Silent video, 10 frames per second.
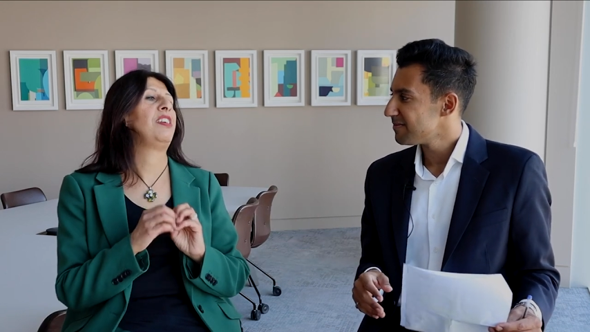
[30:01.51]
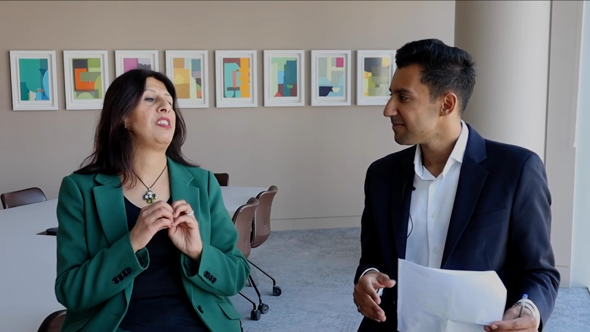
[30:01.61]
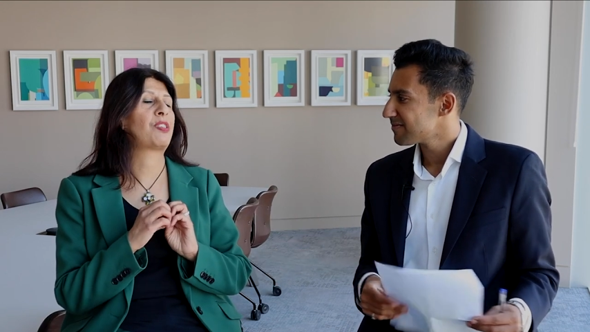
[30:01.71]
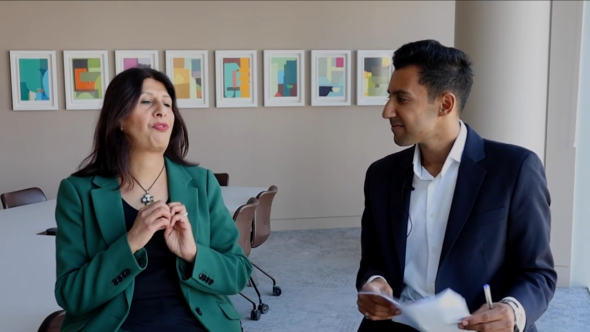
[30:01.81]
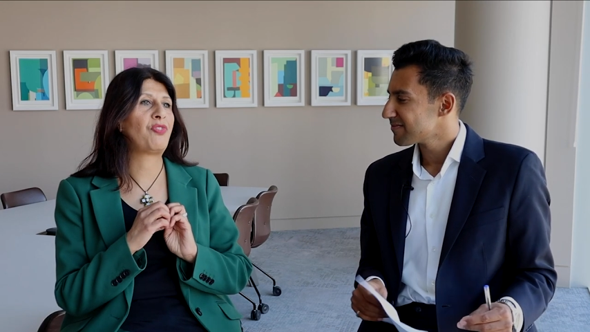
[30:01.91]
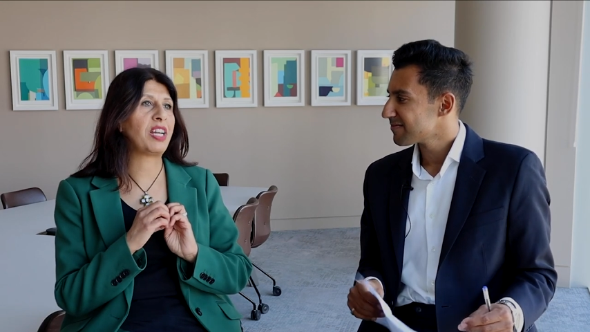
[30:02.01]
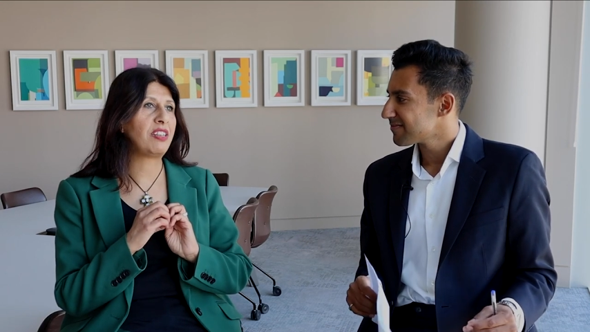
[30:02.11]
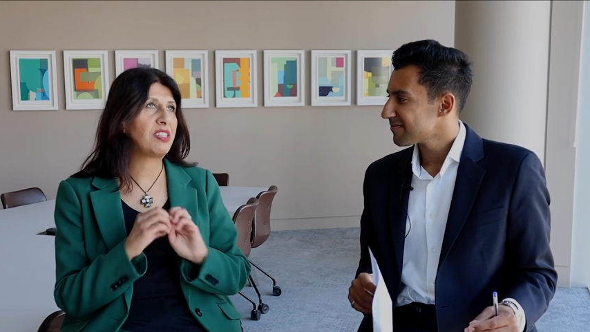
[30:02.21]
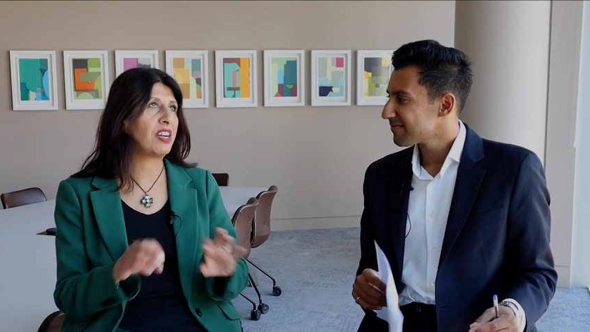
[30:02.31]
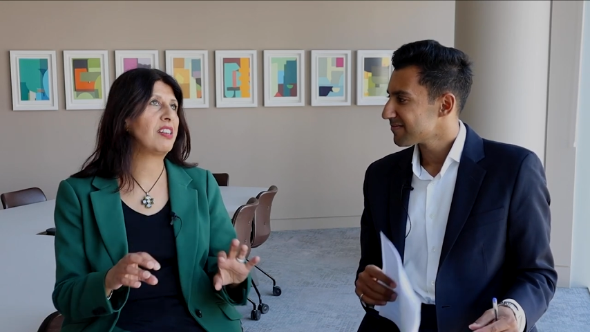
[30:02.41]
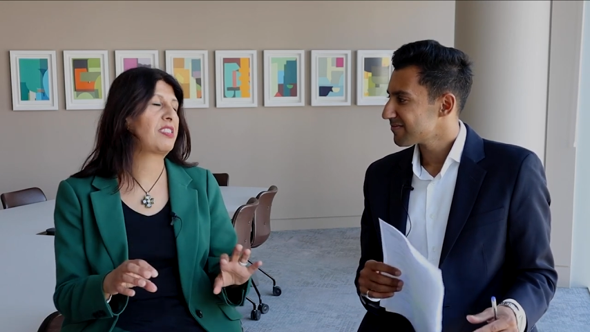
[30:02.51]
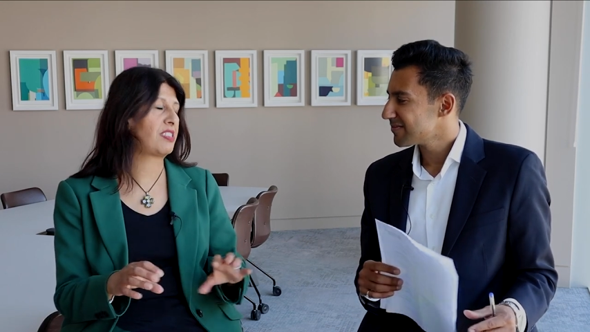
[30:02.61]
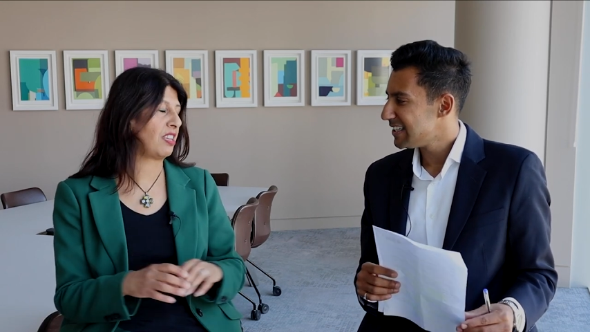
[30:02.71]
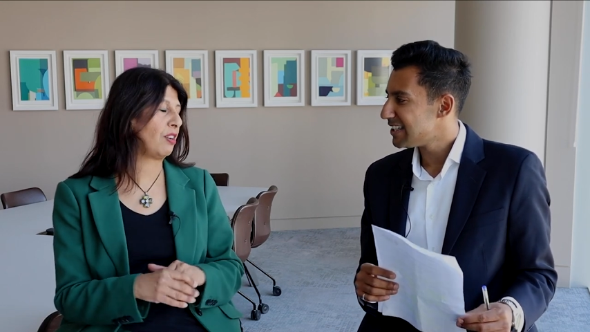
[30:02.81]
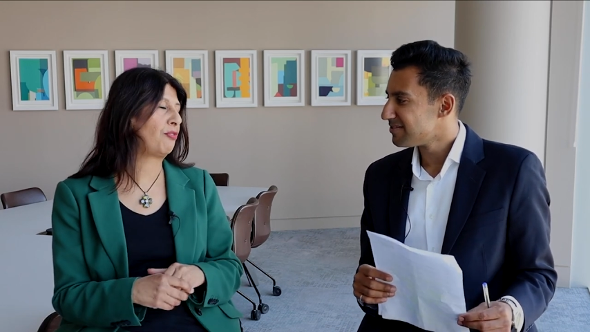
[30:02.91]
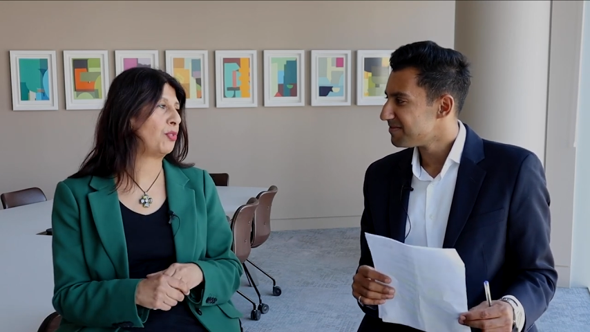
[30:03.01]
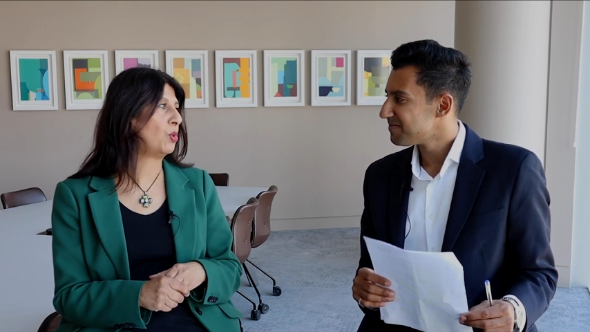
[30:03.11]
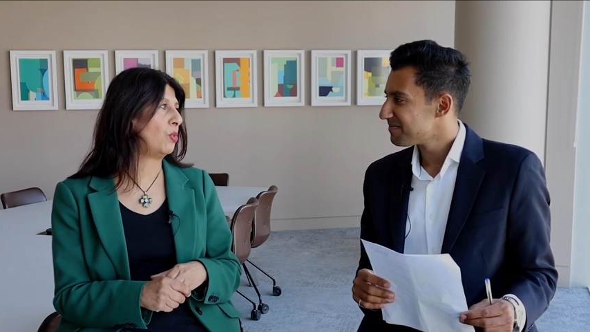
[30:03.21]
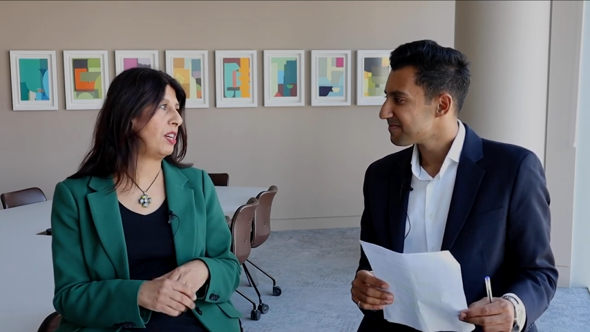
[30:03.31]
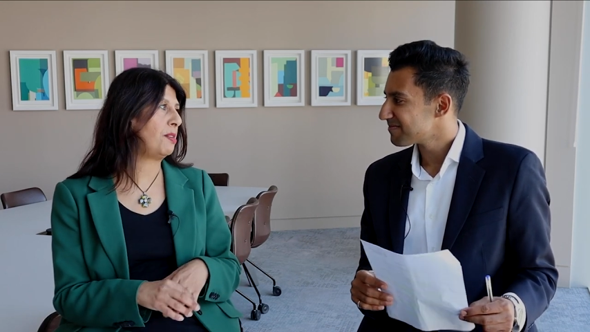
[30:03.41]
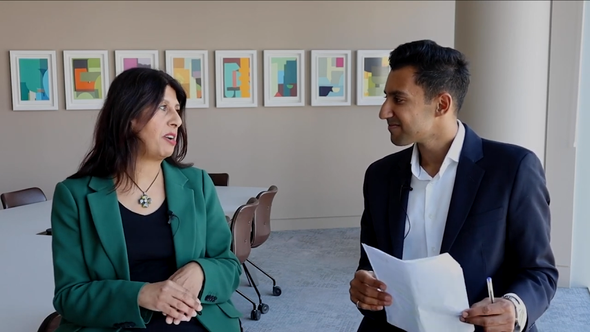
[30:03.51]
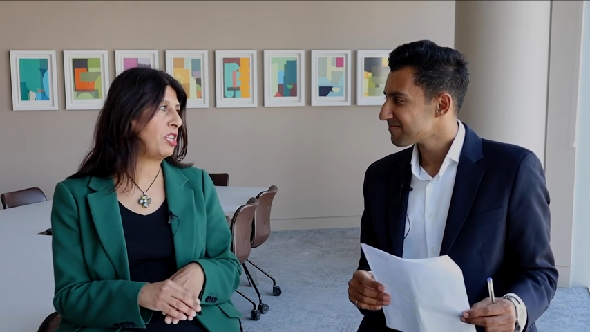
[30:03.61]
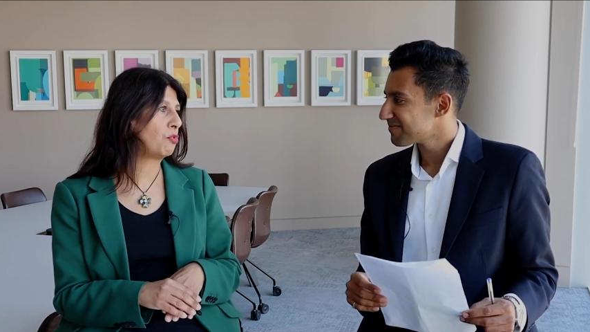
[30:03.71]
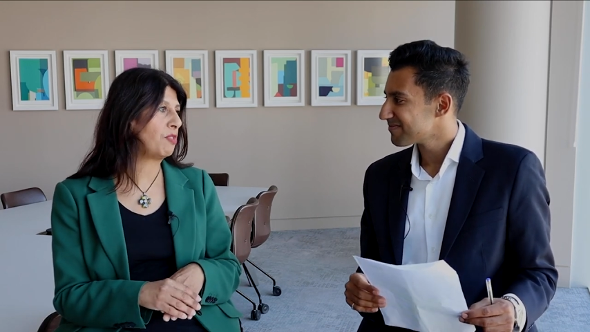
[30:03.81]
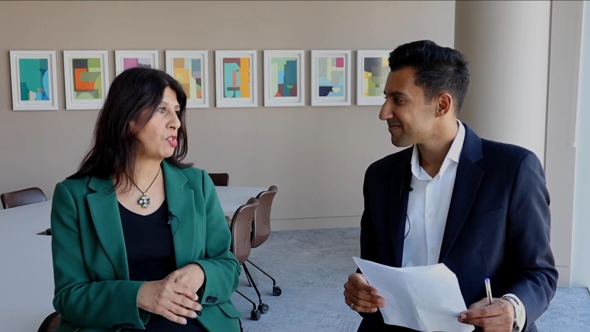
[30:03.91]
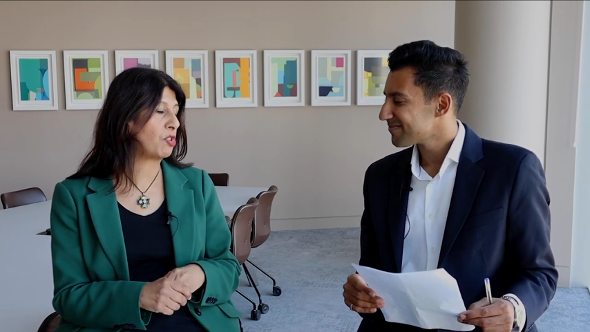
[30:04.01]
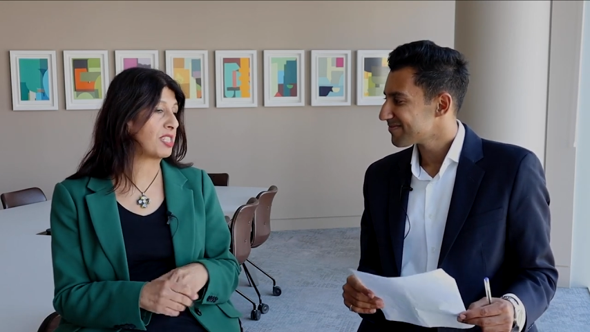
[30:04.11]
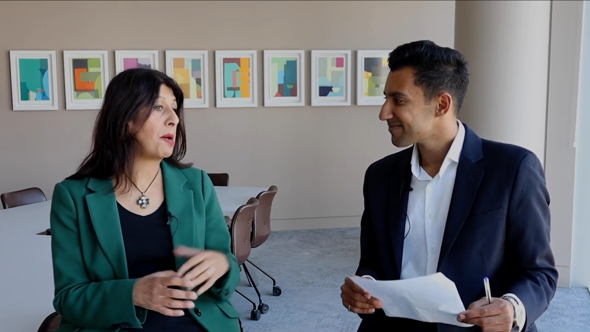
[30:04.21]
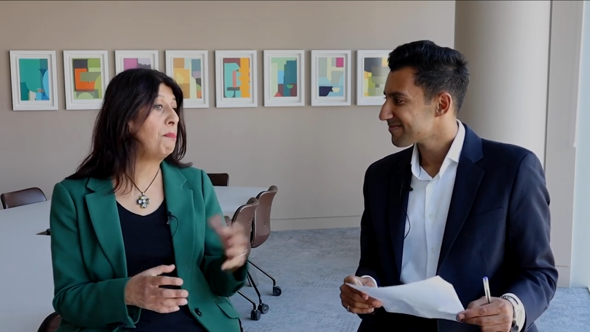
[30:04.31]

Speaker 1: is fantastic yeah. for um, Asian restaurants